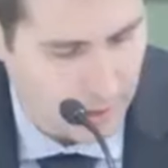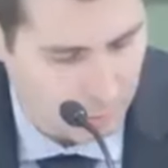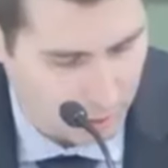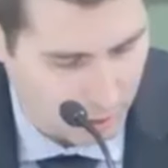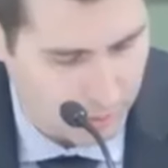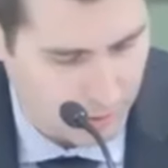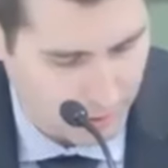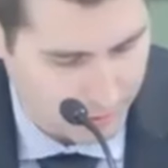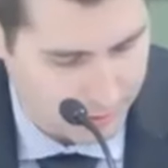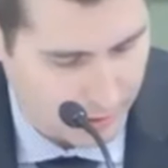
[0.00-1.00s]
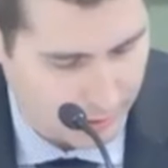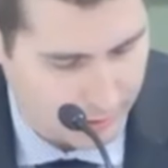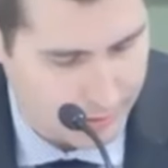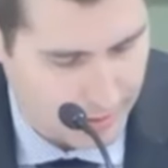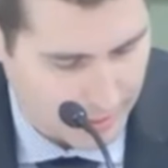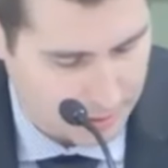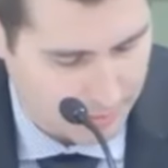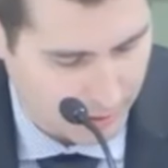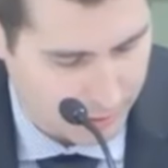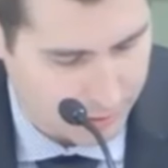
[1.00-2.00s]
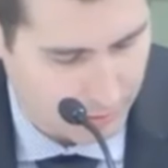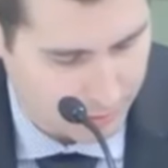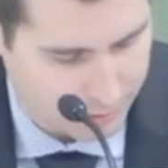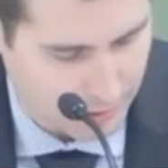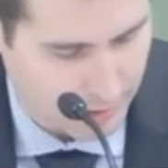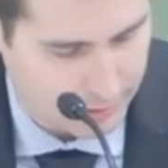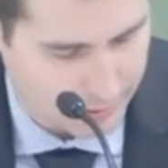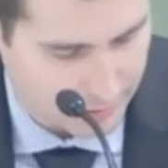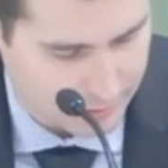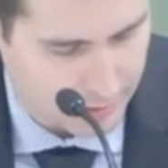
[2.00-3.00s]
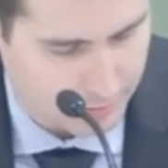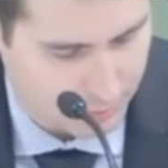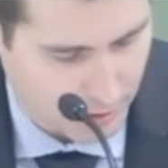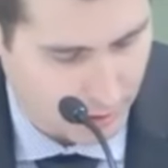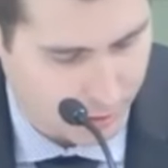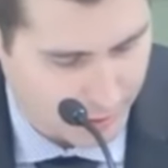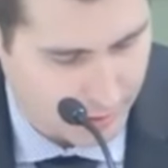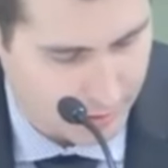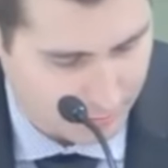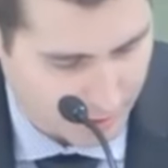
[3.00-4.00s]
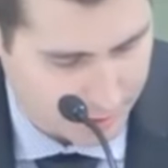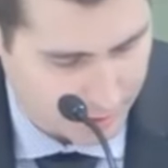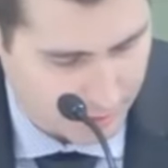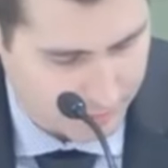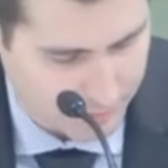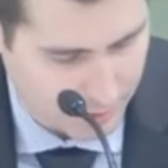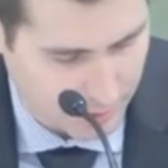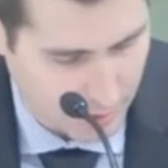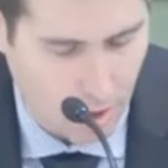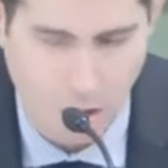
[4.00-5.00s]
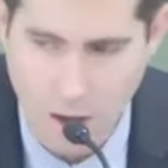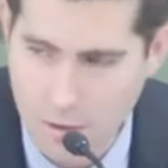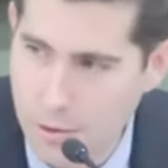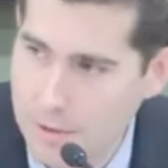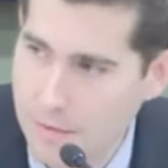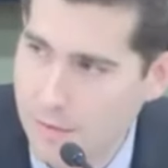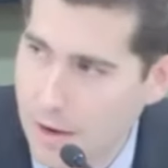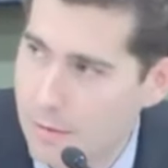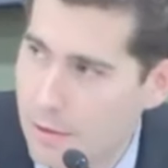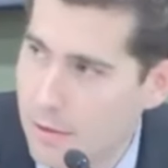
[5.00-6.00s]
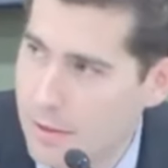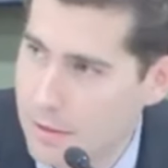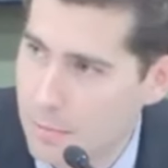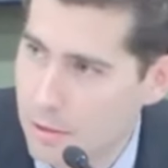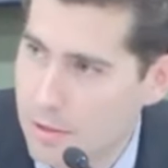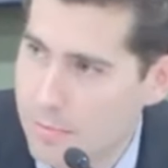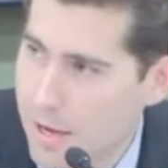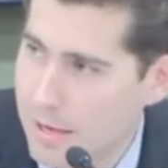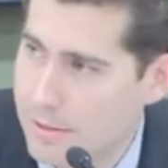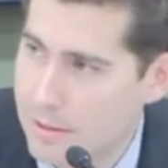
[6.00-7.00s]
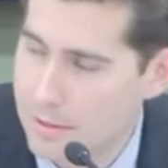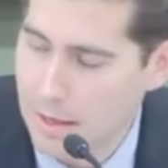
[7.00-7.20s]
we're representing the taxpayers, and we're saying that this is the priority in the budget. All those in favor of this motion passing, say